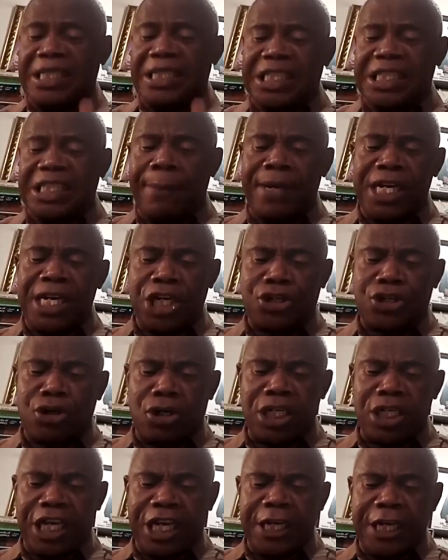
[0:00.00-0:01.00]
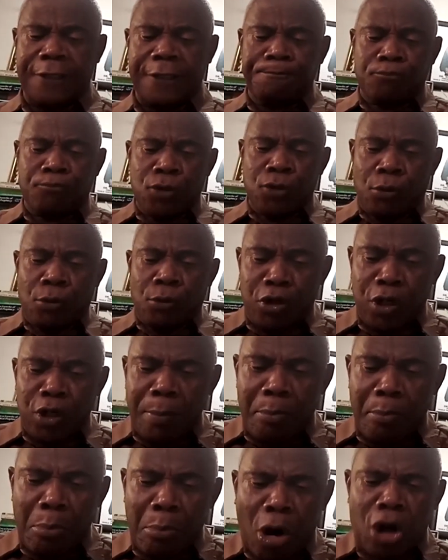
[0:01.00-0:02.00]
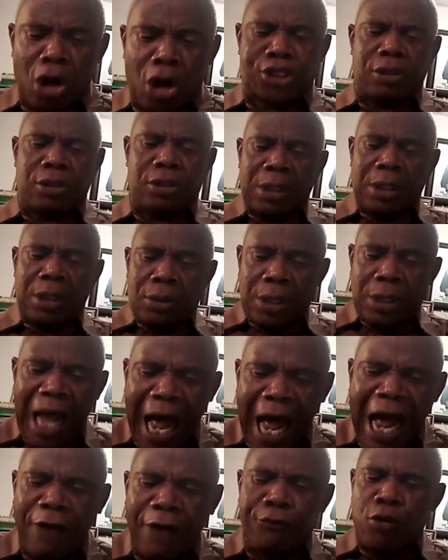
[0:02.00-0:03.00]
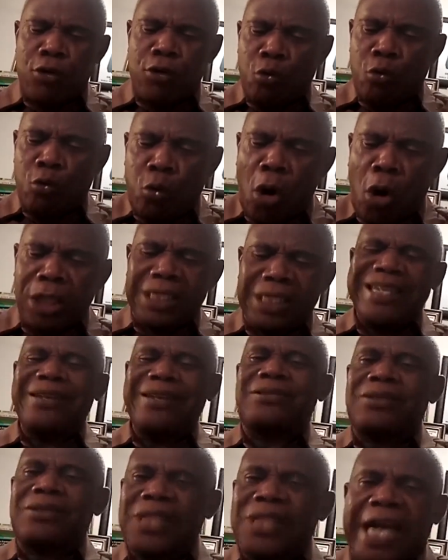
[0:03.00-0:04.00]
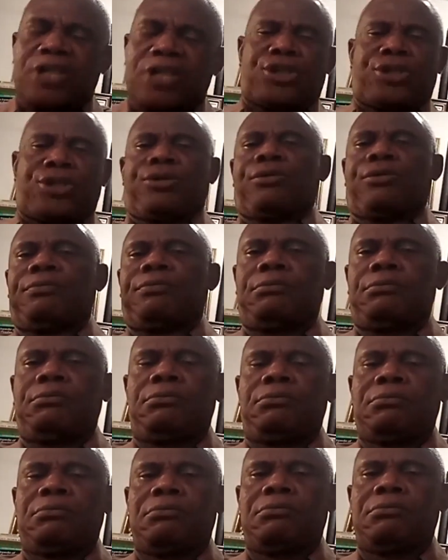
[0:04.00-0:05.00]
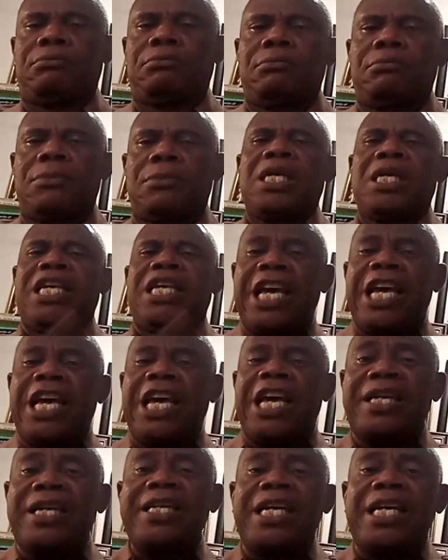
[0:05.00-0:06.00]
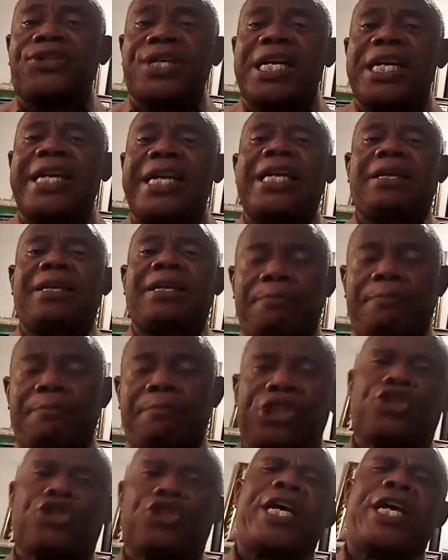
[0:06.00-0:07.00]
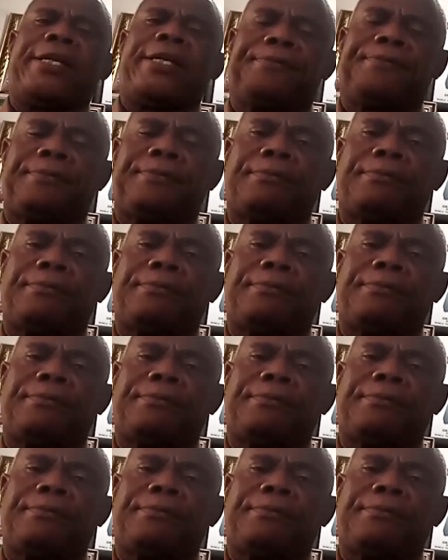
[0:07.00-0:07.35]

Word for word: determination is we must have what it takes. If it needs training, be trained.